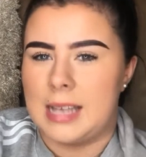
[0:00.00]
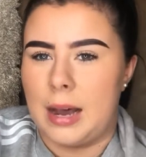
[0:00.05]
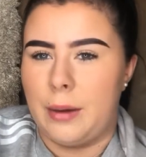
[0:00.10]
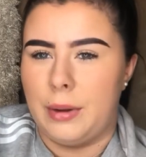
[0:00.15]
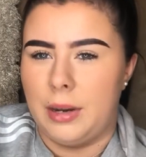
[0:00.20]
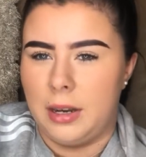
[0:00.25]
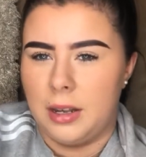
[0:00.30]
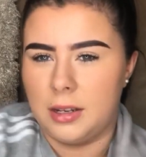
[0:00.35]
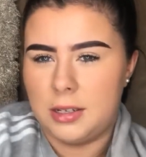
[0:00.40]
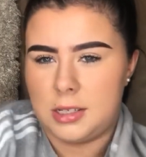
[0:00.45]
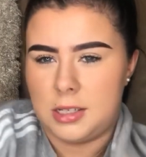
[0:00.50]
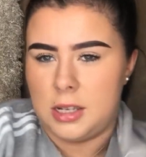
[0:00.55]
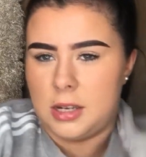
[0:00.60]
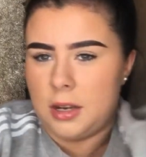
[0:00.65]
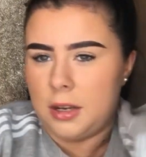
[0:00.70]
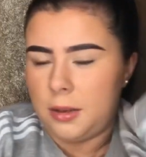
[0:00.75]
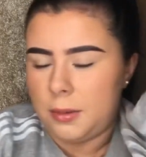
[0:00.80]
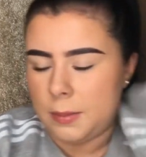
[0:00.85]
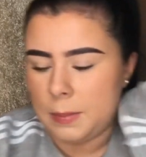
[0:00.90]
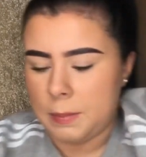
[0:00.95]
how it looks, you
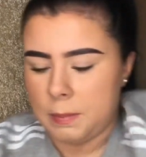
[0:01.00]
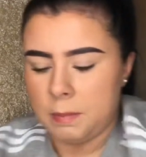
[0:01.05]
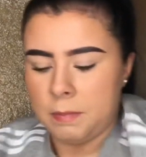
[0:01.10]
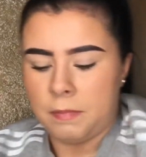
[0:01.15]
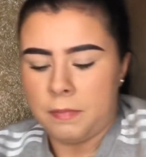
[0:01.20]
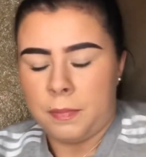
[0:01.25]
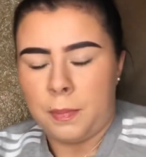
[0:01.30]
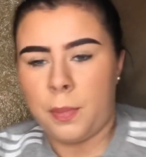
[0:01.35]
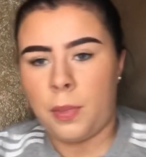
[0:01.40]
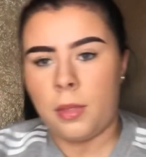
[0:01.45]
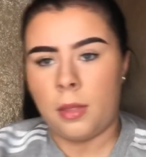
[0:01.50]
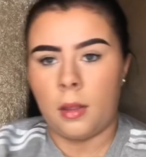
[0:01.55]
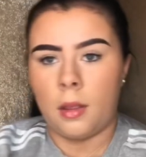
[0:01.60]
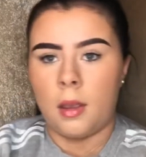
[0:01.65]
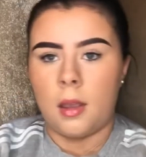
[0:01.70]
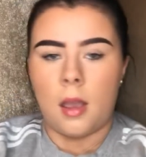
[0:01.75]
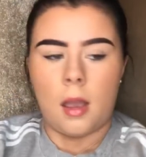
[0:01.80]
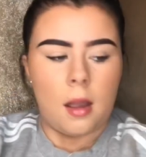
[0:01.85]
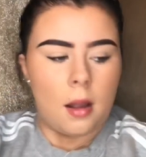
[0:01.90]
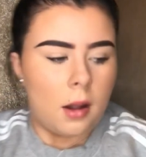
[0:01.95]
know.
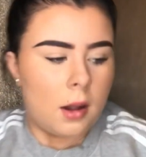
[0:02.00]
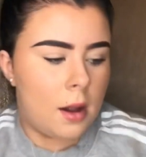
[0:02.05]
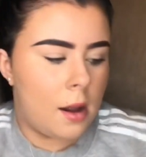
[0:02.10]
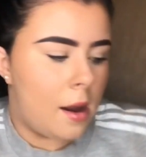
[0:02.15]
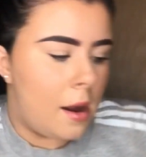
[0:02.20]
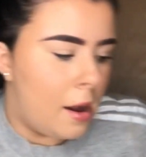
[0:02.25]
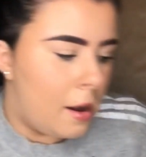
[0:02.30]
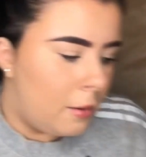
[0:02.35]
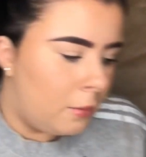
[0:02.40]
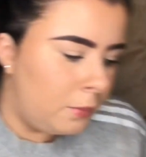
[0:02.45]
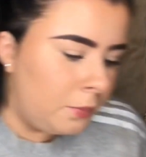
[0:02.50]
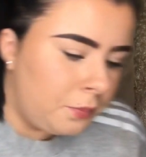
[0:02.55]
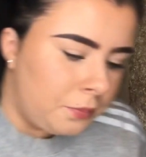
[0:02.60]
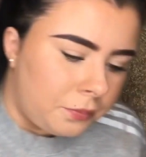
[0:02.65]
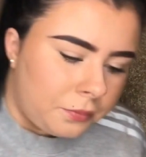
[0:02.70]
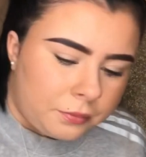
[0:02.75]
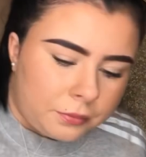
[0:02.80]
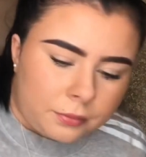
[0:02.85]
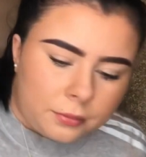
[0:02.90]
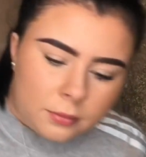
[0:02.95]
And
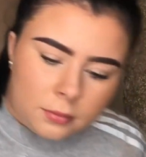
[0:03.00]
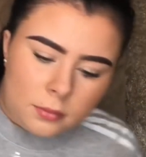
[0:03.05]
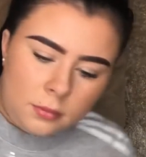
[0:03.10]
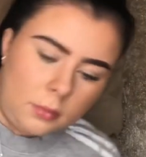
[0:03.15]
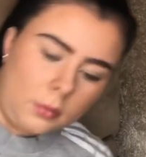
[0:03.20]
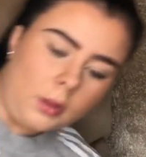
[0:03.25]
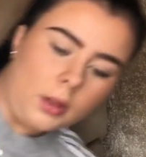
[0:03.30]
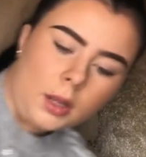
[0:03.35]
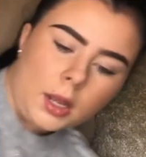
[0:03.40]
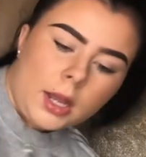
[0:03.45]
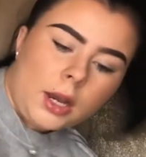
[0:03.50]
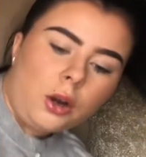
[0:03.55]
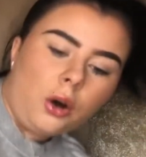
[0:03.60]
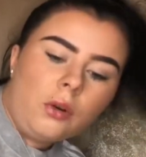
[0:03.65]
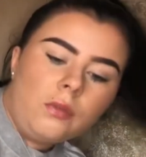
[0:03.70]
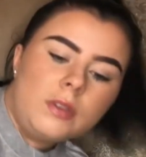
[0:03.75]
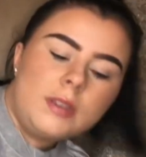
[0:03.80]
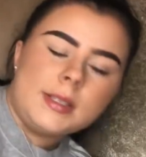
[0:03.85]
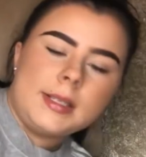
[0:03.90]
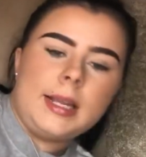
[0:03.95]

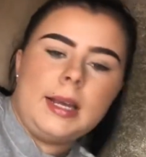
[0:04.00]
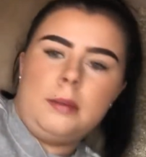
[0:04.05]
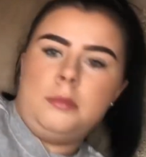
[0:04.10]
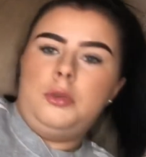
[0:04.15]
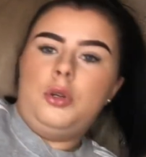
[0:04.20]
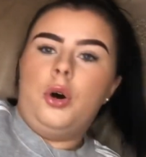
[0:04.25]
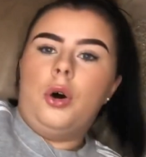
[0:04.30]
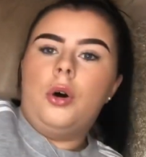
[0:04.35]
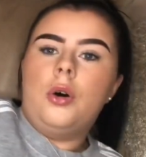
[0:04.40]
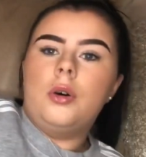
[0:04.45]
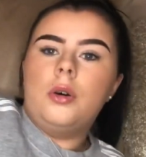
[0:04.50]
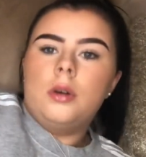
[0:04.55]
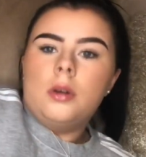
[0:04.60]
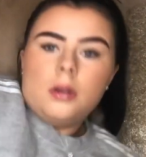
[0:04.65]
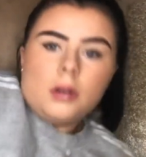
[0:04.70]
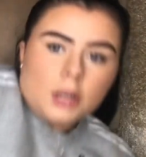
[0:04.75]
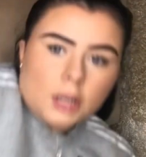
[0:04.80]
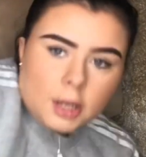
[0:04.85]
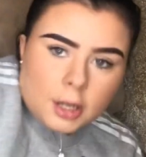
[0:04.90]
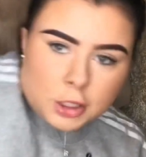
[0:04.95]
obviously I'm not
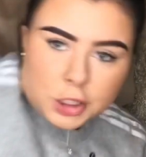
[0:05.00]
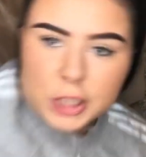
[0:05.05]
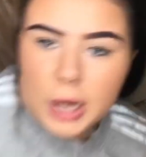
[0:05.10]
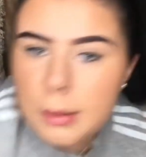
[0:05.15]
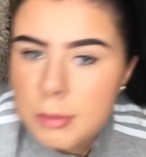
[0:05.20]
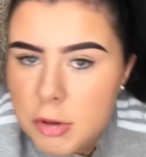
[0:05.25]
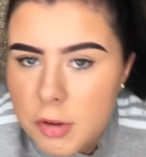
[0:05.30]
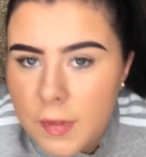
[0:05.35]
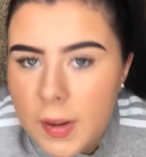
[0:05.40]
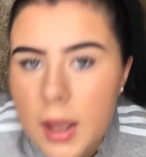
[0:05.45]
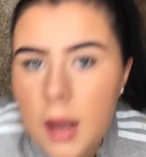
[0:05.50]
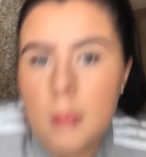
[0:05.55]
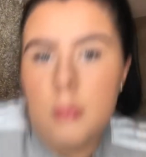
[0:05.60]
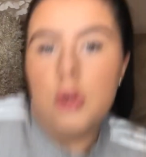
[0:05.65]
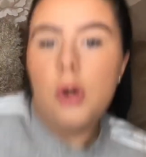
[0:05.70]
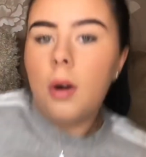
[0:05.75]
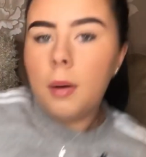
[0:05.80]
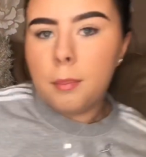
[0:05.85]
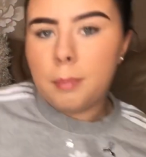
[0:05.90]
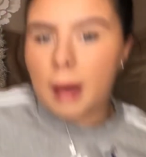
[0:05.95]
ashamed of it. I'm
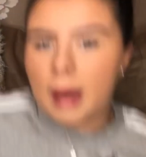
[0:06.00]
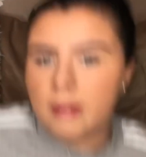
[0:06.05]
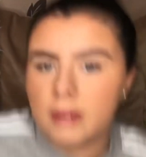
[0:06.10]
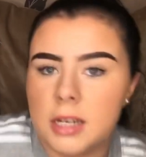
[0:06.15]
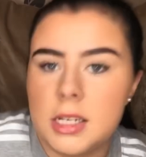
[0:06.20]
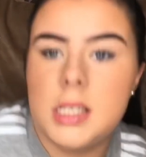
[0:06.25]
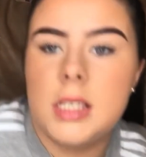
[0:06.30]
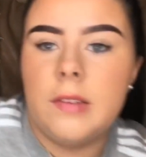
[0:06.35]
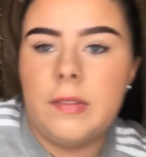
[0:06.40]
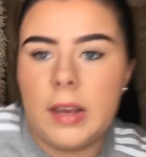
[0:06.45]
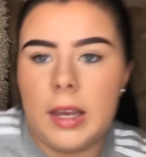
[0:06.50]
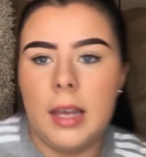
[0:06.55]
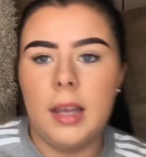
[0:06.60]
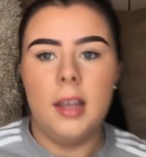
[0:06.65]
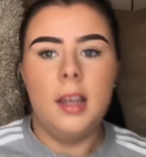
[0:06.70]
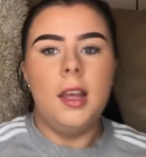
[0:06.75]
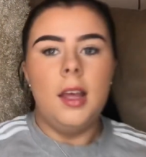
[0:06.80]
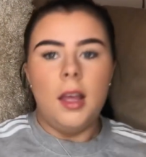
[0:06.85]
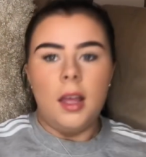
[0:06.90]
not embarrassed of it.